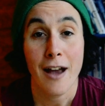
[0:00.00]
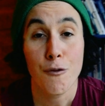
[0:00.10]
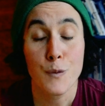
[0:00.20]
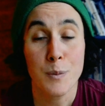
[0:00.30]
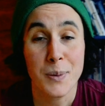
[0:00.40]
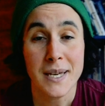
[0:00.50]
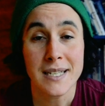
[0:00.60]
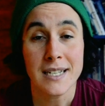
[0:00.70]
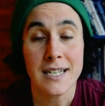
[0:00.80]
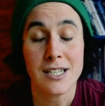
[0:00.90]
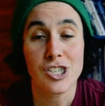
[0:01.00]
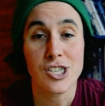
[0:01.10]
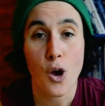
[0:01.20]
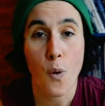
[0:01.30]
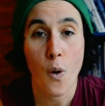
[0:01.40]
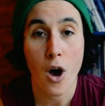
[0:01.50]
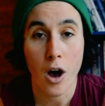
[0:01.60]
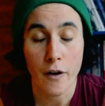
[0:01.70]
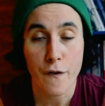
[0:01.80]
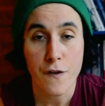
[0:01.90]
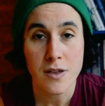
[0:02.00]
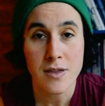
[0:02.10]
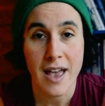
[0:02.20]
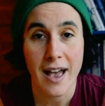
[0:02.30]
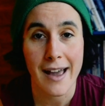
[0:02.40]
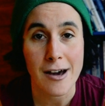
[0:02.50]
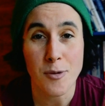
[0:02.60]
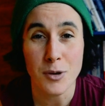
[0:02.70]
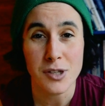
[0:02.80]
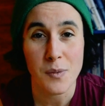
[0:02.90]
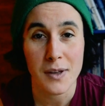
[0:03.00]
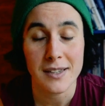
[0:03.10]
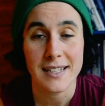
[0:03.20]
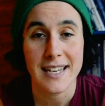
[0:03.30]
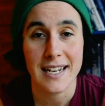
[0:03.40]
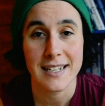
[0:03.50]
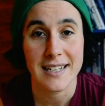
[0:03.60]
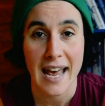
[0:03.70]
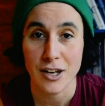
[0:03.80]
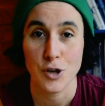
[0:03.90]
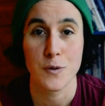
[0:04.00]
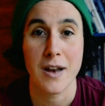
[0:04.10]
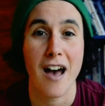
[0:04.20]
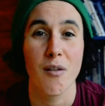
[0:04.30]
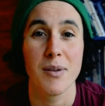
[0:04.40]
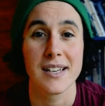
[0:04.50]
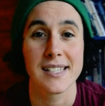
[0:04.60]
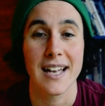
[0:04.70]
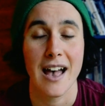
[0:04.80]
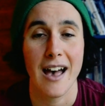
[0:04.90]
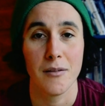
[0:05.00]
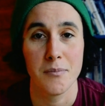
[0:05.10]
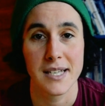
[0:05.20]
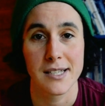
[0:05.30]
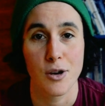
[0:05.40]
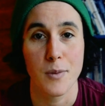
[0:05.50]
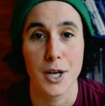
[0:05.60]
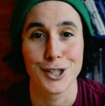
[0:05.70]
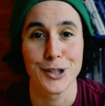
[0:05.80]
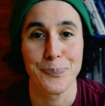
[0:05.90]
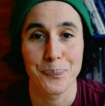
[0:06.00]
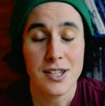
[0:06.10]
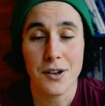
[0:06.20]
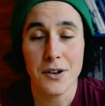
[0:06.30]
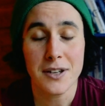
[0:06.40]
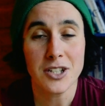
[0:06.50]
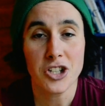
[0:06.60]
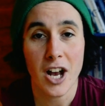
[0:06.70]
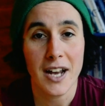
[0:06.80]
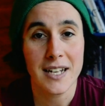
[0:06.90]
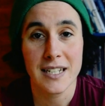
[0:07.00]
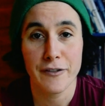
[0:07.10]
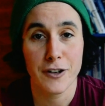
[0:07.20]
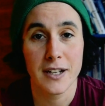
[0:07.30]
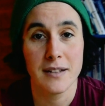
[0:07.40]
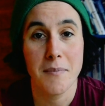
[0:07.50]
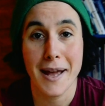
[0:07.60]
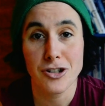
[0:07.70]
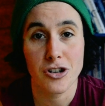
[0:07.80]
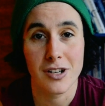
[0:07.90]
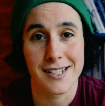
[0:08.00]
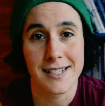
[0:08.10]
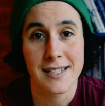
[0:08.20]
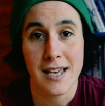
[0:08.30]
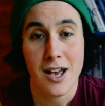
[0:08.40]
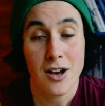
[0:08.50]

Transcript: I repeated it so often that I almost want to get it tattooed now because it helped me so much. So you can try different mantras